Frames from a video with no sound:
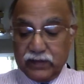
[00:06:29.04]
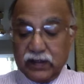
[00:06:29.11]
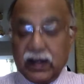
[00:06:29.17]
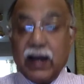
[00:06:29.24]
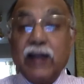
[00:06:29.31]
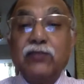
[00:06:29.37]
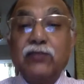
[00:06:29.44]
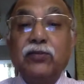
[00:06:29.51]

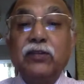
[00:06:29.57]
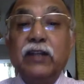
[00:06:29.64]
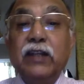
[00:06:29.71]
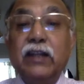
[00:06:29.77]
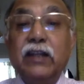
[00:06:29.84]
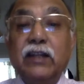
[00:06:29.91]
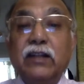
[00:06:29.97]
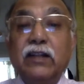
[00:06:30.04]
I don't
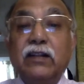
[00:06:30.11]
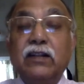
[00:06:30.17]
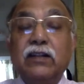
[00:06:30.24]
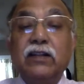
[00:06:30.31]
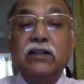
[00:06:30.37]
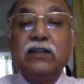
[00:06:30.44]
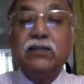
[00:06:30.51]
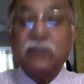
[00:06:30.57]
think in the
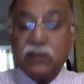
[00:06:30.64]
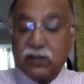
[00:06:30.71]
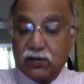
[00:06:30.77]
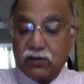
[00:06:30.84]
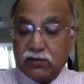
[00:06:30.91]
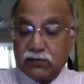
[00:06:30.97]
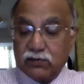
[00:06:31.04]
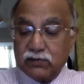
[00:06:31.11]
history
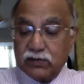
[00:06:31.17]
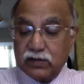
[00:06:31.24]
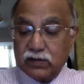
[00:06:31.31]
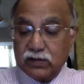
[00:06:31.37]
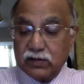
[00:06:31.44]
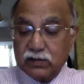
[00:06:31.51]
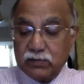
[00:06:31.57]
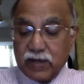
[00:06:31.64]
of
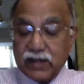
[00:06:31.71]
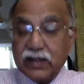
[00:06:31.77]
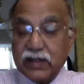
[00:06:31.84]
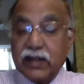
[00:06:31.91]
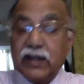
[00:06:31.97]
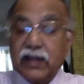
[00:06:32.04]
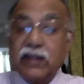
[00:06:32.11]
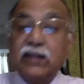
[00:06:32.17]

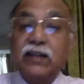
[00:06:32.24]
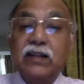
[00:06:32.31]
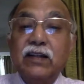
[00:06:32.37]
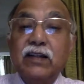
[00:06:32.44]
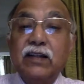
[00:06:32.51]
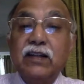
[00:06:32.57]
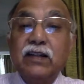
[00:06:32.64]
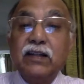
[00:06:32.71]
mankind
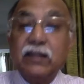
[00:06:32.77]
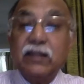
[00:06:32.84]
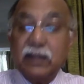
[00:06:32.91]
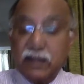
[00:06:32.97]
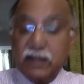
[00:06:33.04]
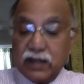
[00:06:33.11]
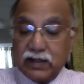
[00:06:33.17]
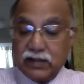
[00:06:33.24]

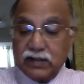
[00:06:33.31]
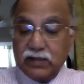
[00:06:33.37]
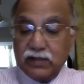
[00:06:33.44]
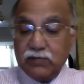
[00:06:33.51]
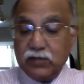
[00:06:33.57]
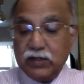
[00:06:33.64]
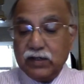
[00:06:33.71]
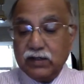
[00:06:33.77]
has there
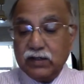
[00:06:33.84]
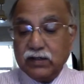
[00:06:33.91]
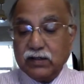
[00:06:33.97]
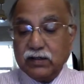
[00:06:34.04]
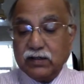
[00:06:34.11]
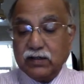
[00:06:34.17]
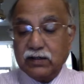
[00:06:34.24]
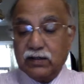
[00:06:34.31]
been
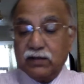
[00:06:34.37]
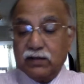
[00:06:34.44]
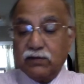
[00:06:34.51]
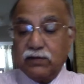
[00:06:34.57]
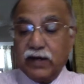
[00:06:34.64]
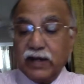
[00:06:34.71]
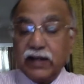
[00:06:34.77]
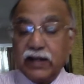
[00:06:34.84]
a
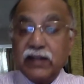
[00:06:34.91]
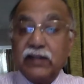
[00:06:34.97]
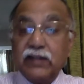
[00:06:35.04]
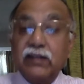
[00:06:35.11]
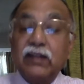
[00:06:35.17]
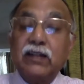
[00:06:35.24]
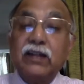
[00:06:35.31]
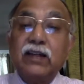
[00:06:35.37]
virus
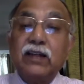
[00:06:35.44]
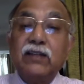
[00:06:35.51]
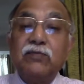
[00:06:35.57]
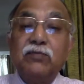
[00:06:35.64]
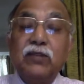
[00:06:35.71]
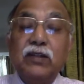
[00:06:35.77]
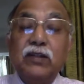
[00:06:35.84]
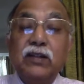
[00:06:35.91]
that has
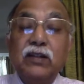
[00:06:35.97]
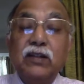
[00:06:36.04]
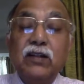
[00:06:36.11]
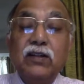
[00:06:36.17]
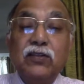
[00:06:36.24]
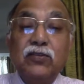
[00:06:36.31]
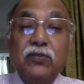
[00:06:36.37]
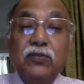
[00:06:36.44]
been
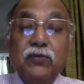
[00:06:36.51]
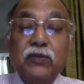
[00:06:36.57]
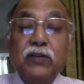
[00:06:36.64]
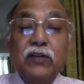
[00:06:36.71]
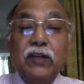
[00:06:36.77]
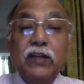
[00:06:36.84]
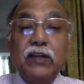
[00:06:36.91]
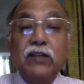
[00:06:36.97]
so
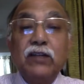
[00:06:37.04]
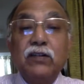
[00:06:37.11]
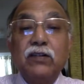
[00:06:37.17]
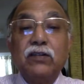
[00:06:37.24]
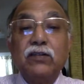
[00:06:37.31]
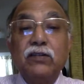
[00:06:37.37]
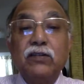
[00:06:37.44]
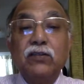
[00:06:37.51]
virulent,
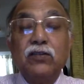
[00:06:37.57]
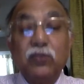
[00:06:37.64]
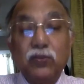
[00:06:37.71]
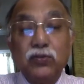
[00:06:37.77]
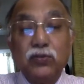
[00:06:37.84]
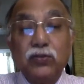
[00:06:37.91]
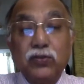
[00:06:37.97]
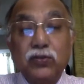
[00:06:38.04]

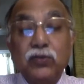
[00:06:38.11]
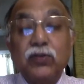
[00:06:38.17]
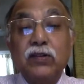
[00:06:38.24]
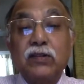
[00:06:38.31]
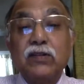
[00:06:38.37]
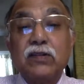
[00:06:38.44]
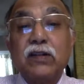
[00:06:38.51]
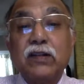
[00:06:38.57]
so
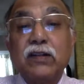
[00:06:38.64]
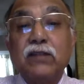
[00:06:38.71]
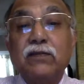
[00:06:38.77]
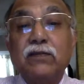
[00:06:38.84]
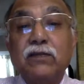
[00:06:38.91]
destructive